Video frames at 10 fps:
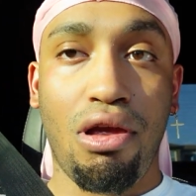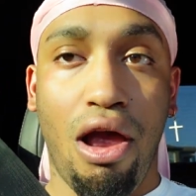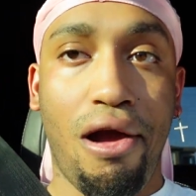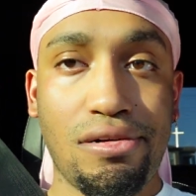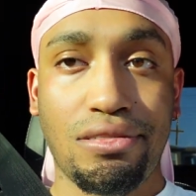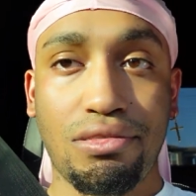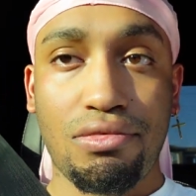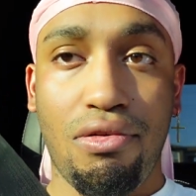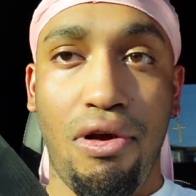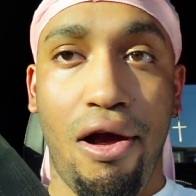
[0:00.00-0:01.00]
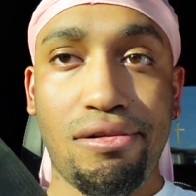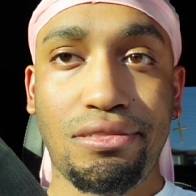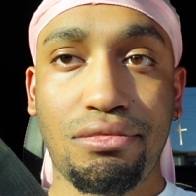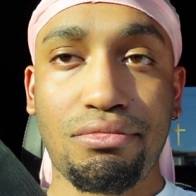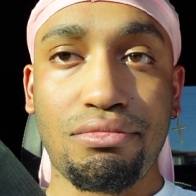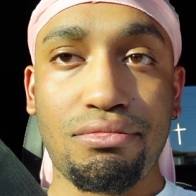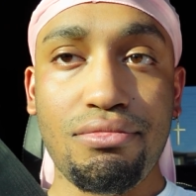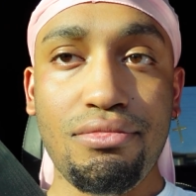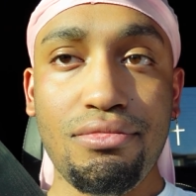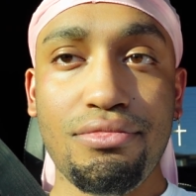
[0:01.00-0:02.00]
Stop popping that
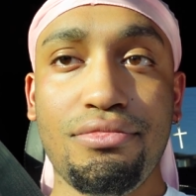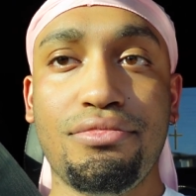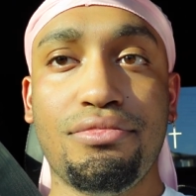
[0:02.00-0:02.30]
gum.